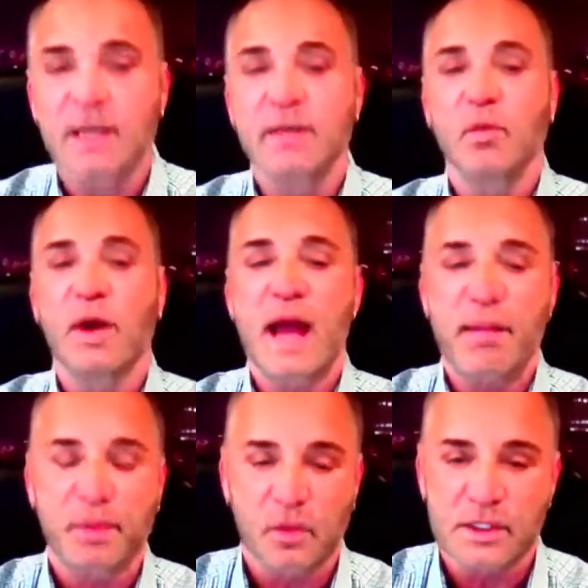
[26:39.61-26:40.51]
And what
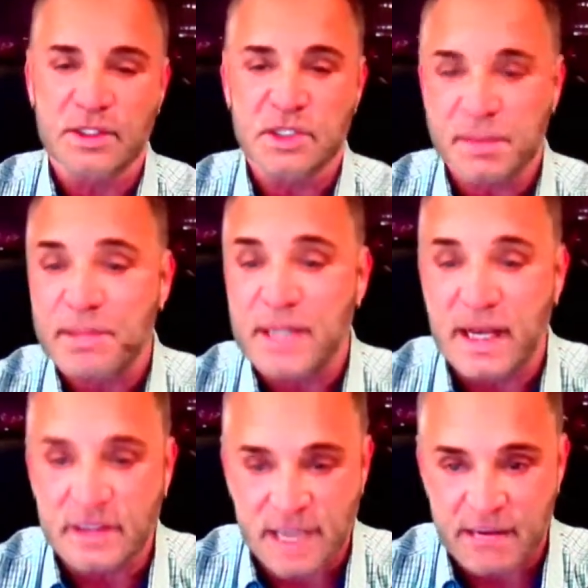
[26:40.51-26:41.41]
happened was the
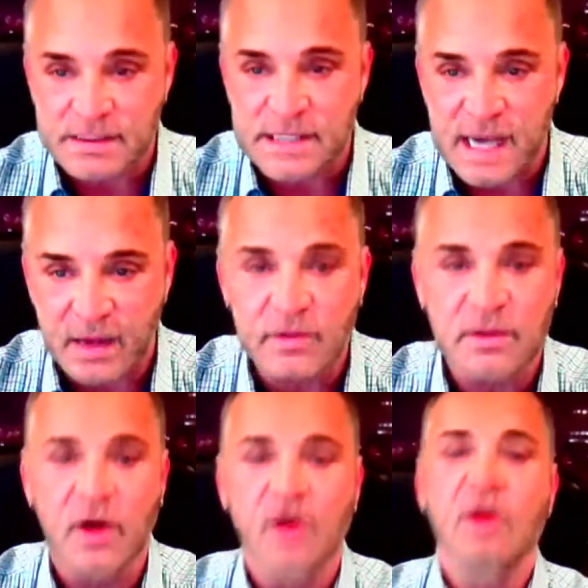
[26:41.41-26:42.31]
Chippendales came to town,
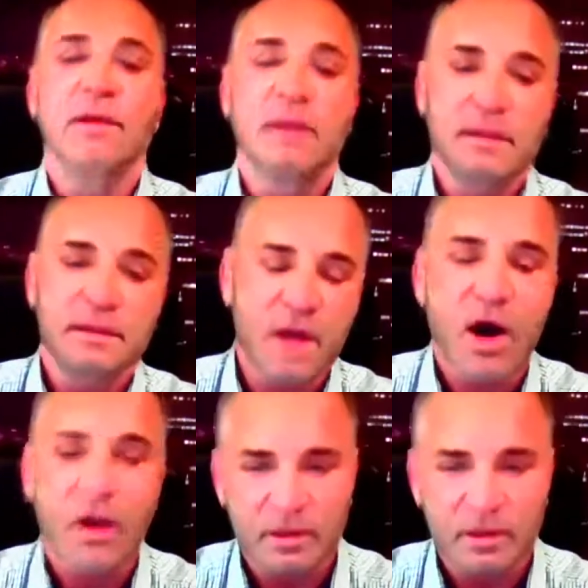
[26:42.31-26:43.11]
or not,